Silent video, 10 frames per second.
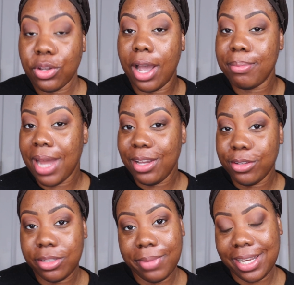So I'm not
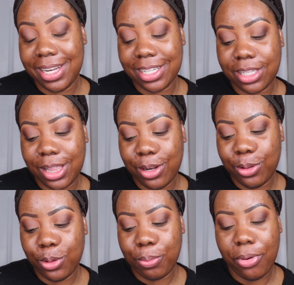using my NYX Glitter
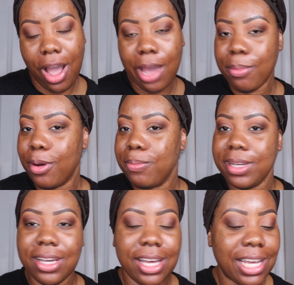Glue Primer
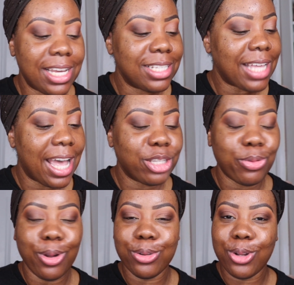because, as
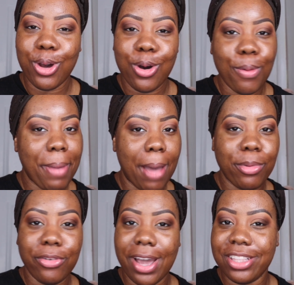we all know, Pat
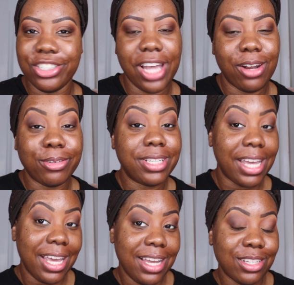McGrath's shadows
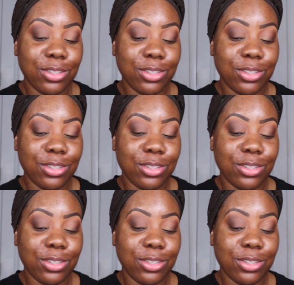eat.